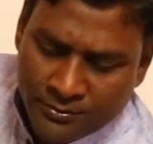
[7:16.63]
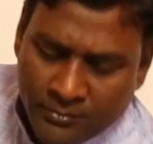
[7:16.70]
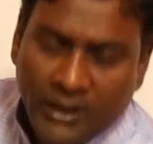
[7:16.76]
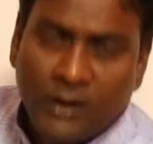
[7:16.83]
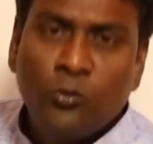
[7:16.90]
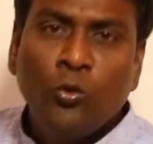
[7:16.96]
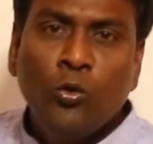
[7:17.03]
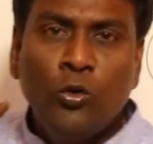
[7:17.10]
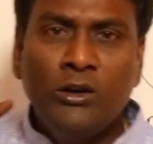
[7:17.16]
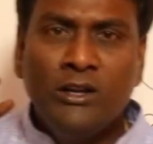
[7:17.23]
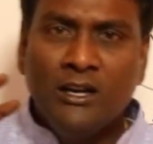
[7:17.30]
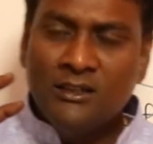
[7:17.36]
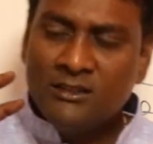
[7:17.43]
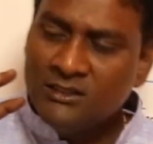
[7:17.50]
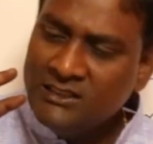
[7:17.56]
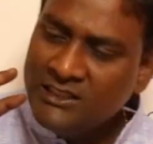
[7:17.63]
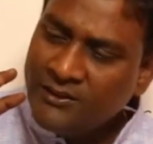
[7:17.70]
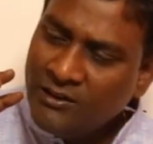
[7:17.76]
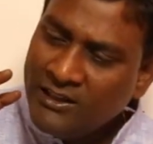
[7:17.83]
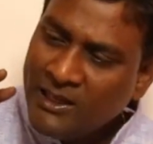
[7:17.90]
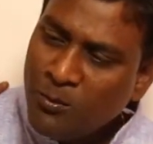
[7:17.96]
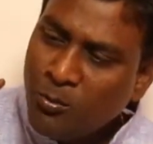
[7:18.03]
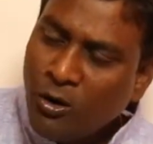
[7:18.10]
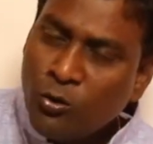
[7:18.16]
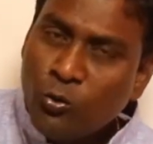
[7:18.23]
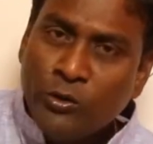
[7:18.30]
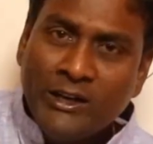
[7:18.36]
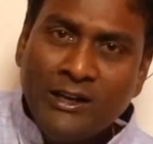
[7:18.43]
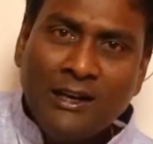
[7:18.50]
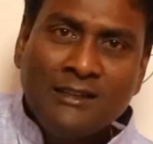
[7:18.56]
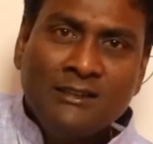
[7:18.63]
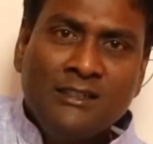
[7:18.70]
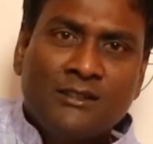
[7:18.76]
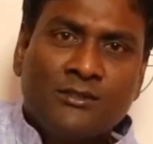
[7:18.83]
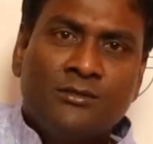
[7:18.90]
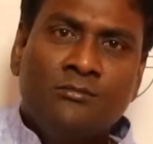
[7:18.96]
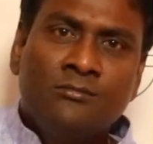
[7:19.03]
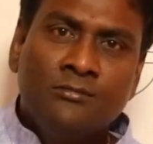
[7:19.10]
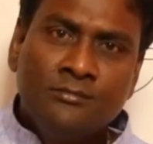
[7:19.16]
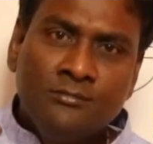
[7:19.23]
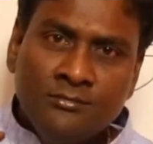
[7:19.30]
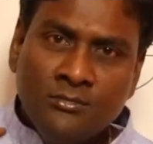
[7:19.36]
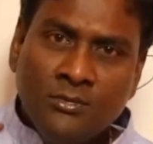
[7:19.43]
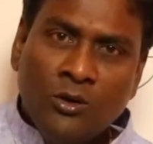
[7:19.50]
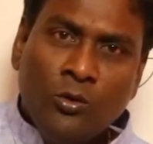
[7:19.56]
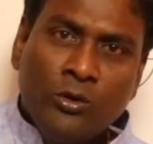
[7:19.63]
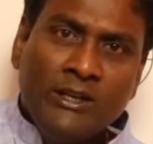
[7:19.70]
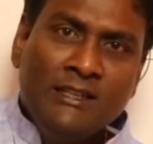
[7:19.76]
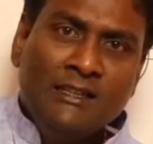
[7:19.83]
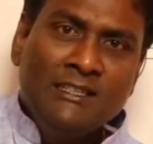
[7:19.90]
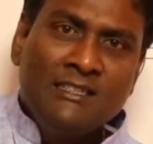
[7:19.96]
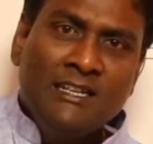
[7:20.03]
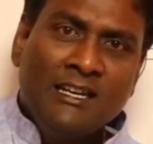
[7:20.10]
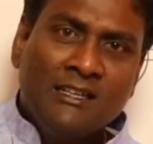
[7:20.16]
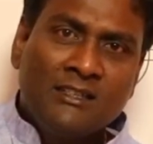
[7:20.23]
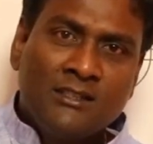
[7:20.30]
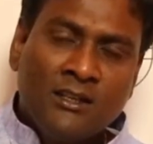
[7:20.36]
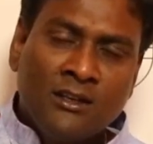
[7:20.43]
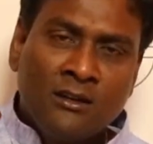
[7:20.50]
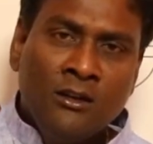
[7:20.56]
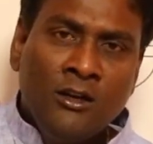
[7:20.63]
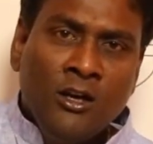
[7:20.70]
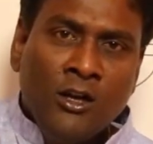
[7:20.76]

at no load conditions it will keep on rotate like this. Okay, in this direction.